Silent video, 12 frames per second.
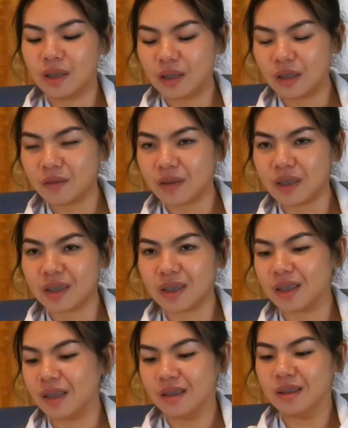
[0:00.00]
If they
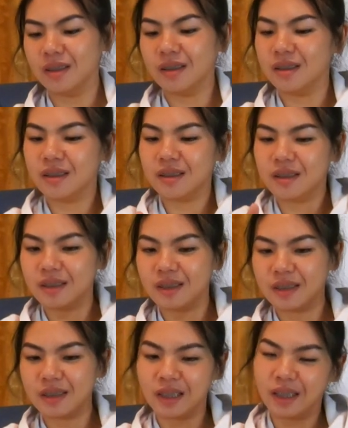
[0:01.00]
said
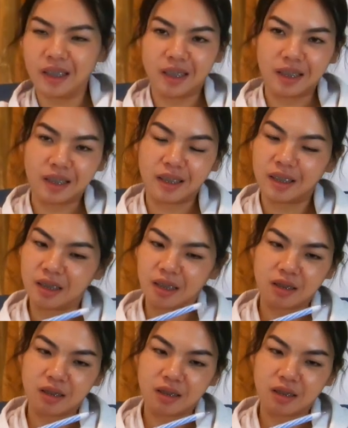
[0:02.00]
they